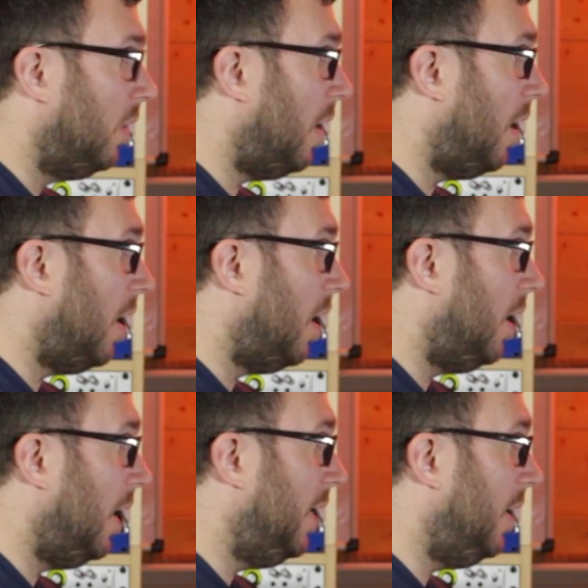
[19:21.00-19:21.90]

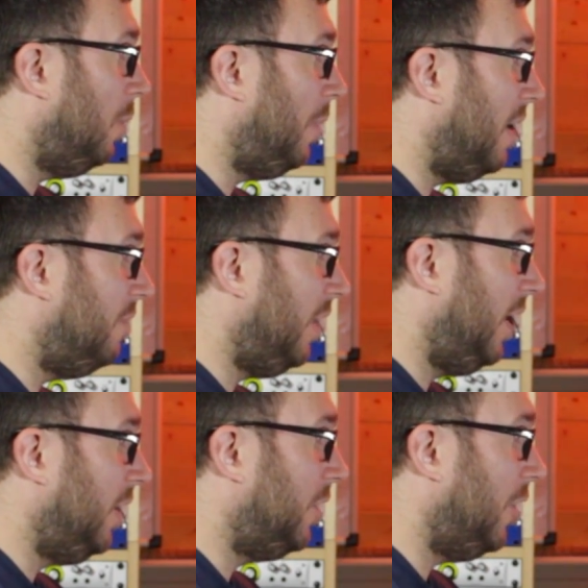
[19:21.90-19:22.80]
A little bit of
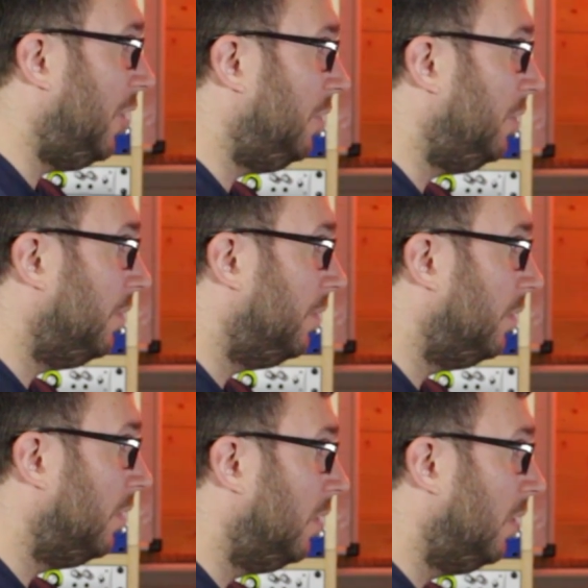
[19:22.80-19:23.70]
EQ.
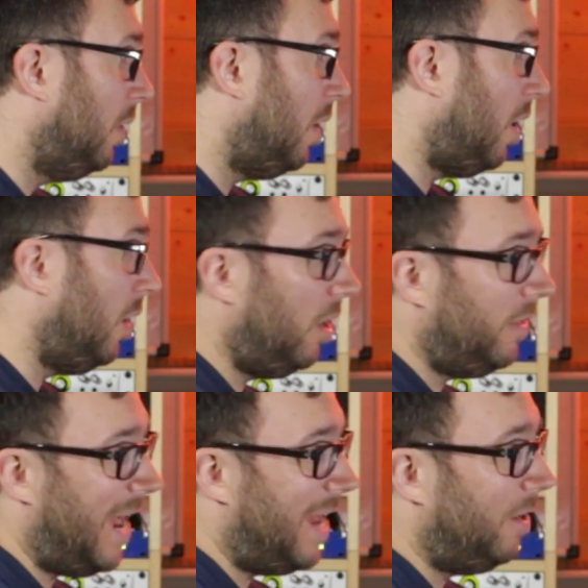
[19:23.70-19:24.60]
I like
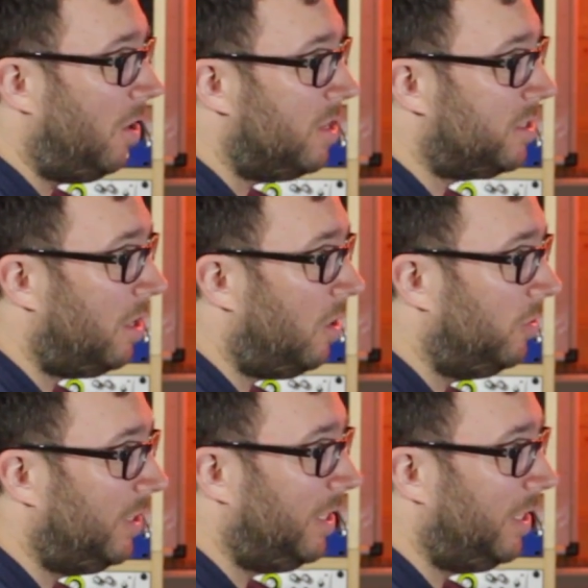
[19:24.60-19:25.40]
the analyzer on the